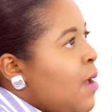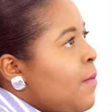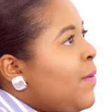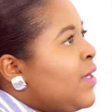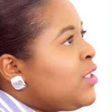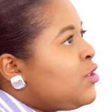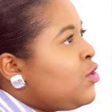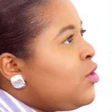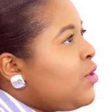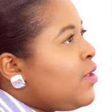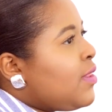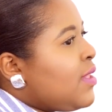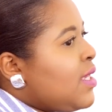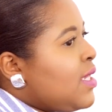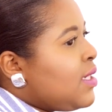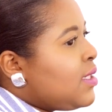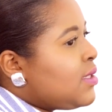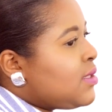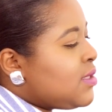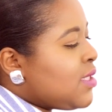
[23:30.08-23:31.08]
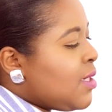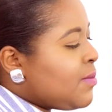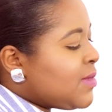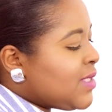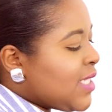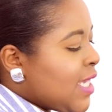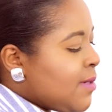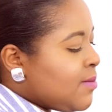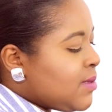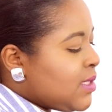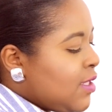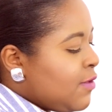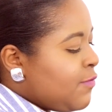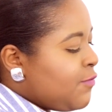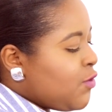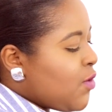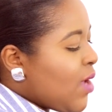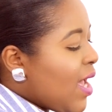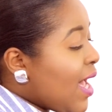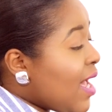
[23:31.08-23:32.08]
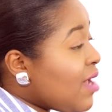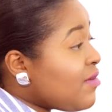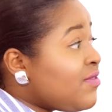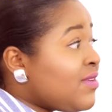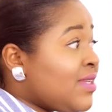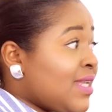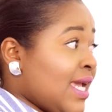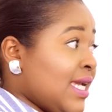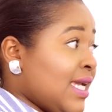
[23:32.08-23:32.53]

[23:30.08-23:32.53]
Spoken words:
But do you think sometimes if you have an